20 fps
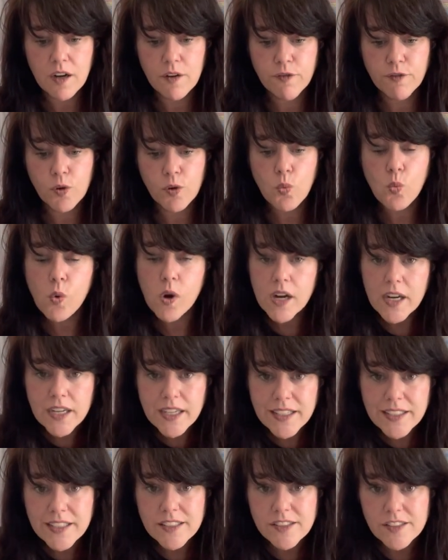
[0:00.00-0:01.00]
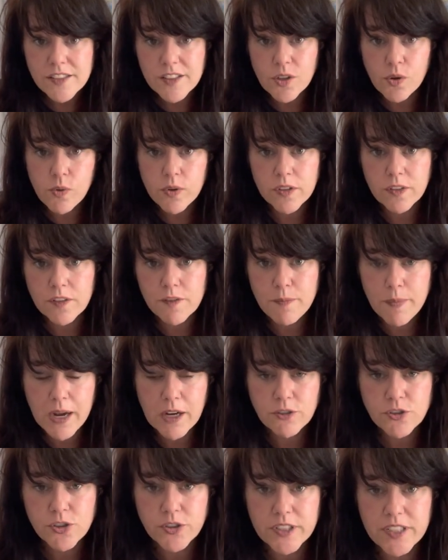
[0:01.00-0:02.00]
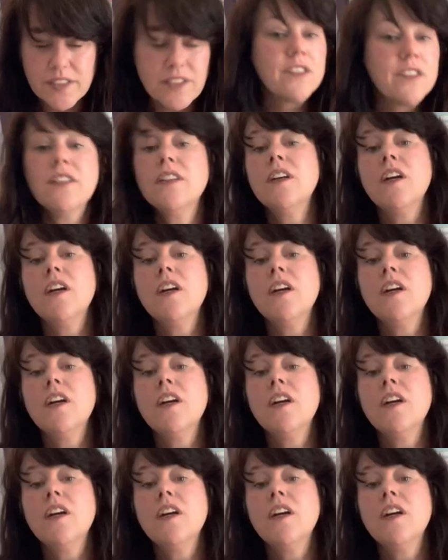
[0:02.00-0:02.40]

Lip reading: For one, it's the oil of boundaries.